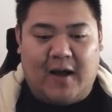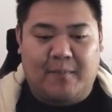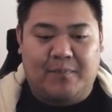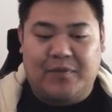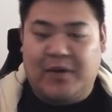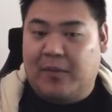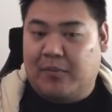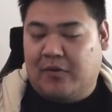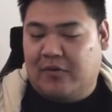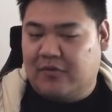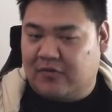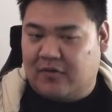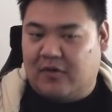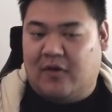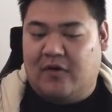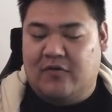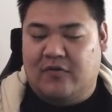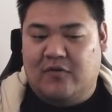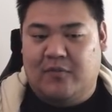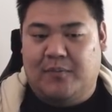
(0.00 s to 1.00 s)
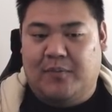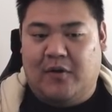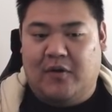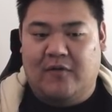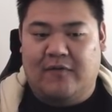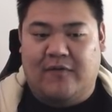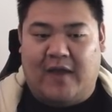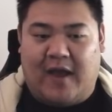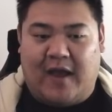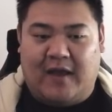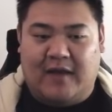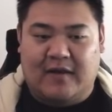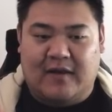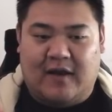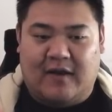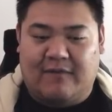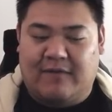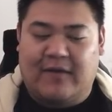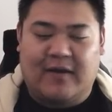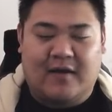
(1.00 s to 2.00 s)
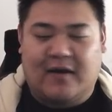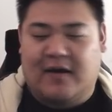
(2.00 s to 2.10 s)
There are pros and cons to both, and I think